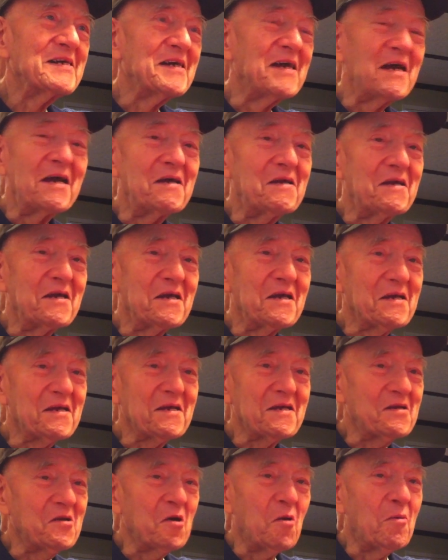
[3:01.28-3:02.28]
and
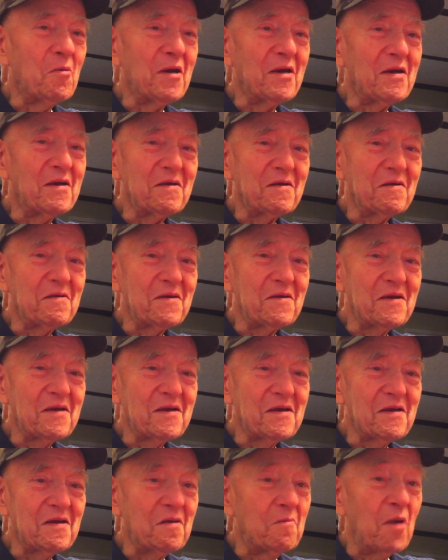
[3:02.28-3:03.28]

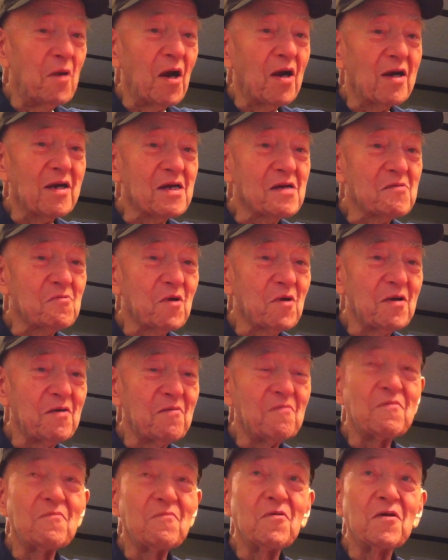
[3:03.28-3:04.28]
Americans
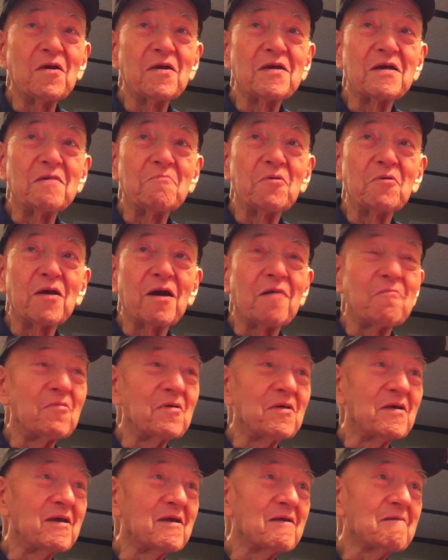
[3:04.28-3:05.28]
wouldn't put up
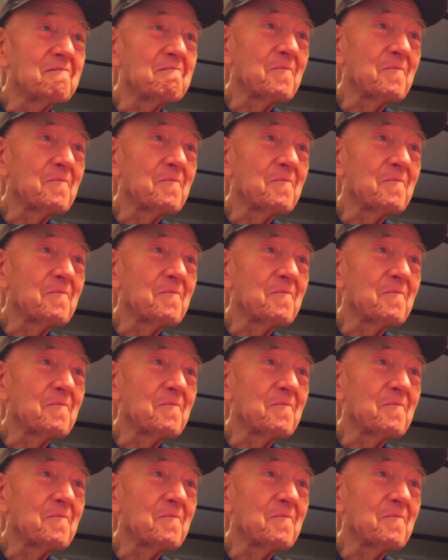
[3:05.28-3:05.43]
with it.